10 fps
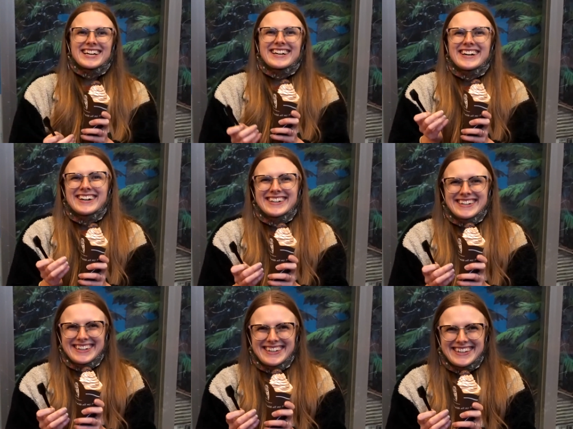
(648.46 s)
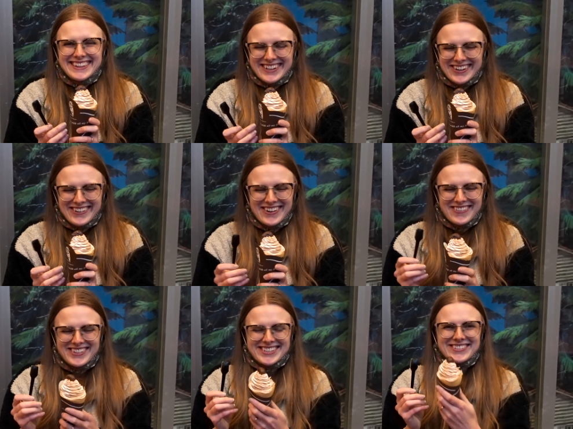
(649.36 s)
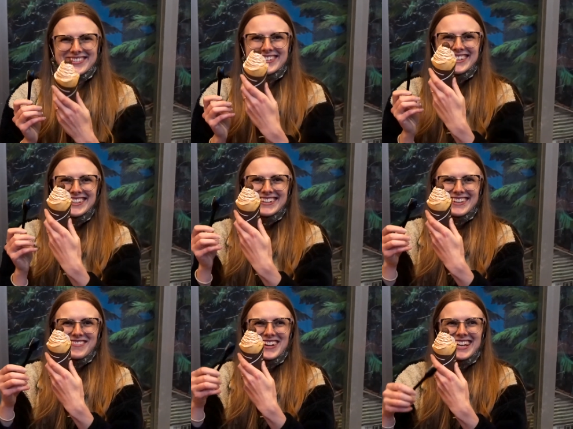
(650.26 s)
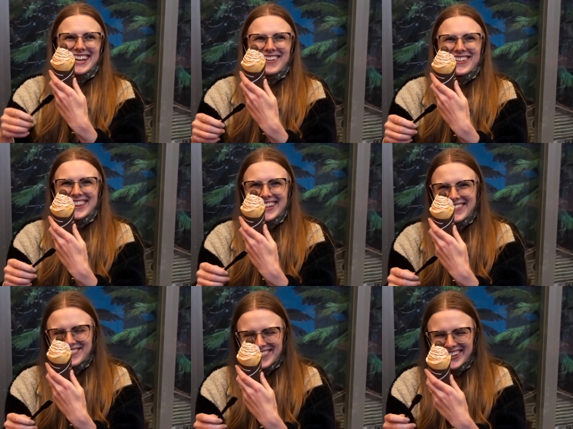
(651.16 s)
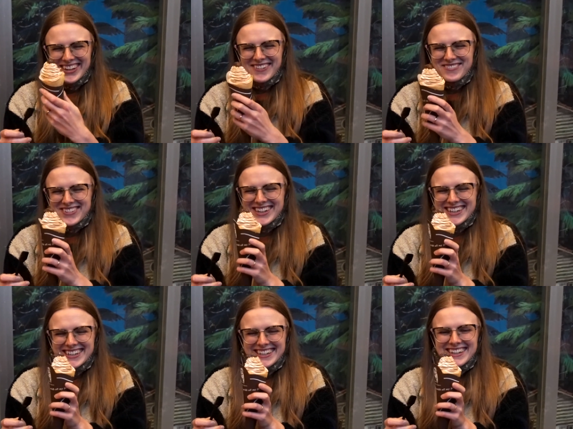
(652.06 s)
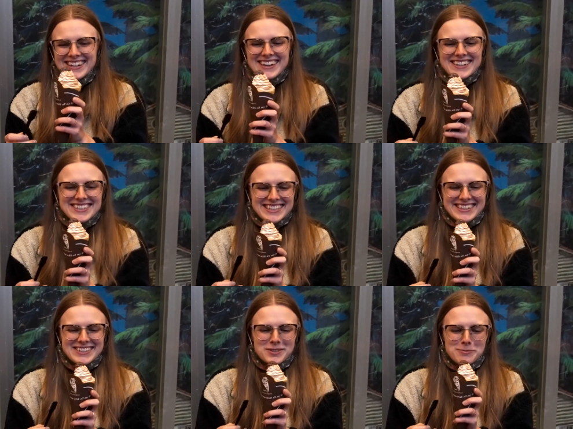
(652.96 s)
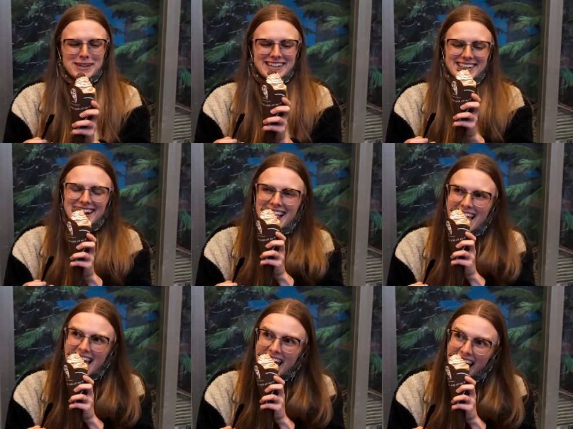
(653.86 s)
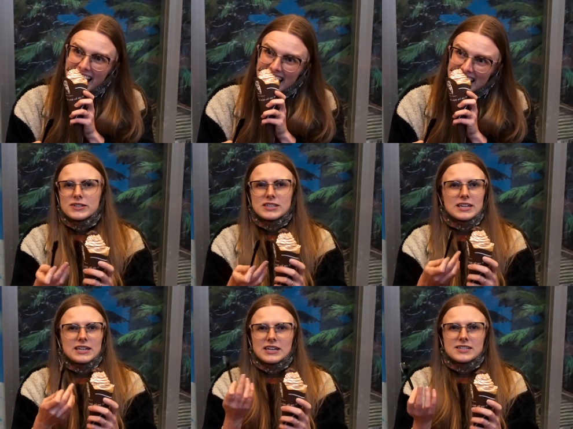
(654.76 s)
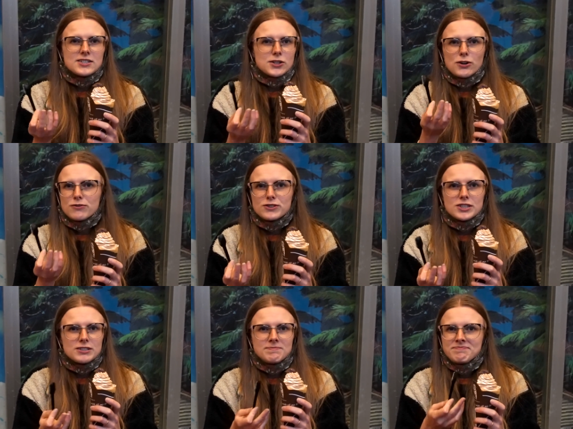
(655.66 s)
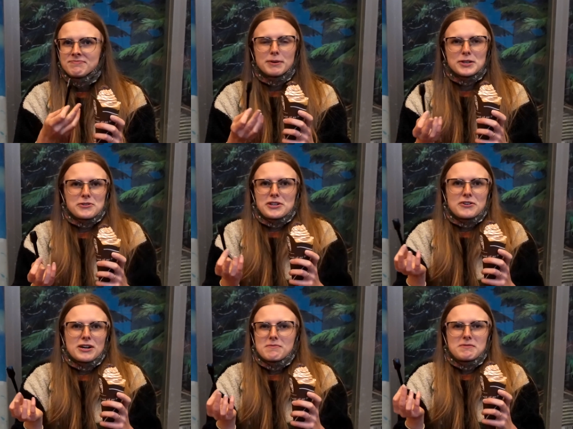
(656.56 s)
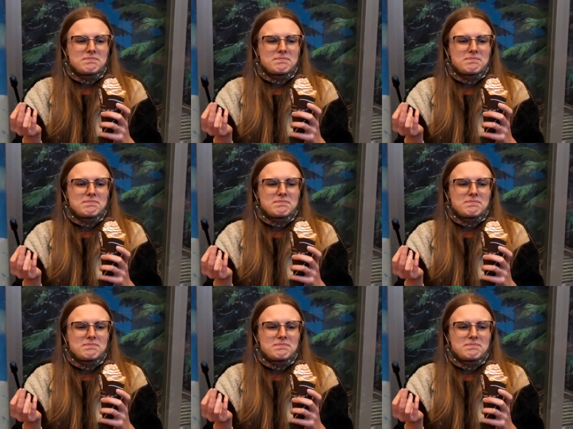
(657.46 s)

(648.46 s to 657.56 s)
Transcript: can't eat the crepe because it will like make everything fall apart. I'll take a little bite. It's like a nice soft buttery crepe.